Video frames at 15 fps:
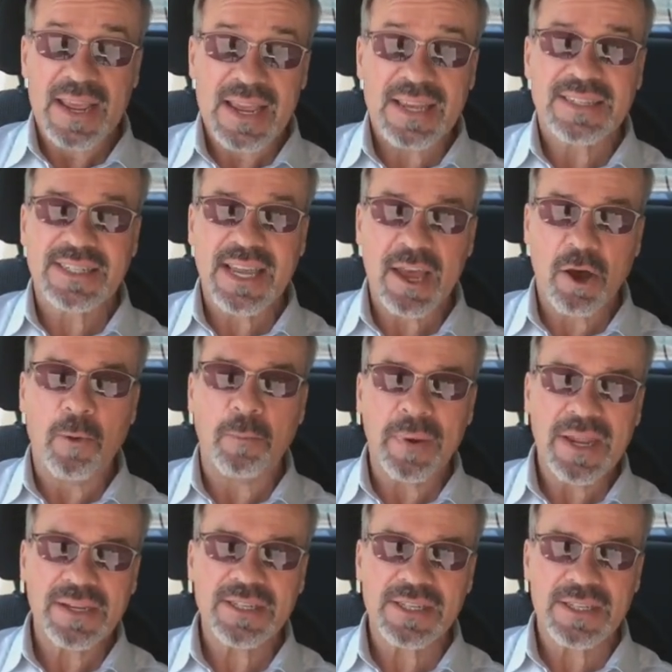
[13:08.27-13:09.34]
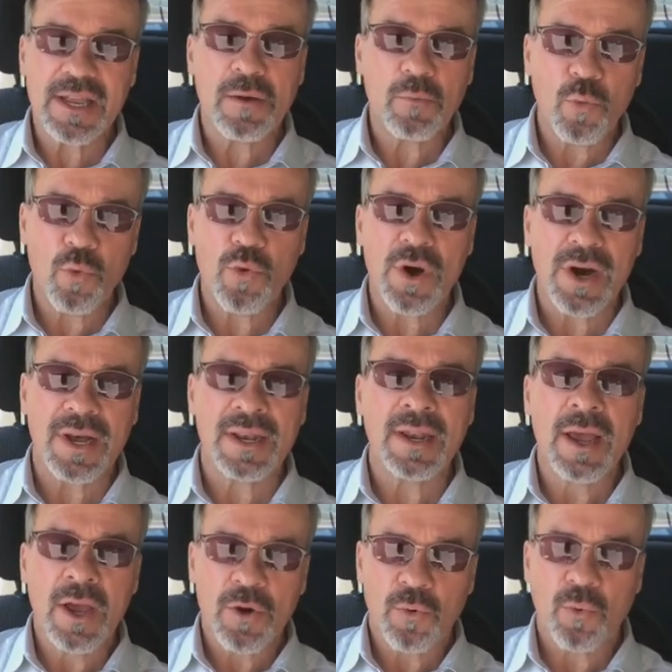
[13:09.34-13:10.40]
Is helping someone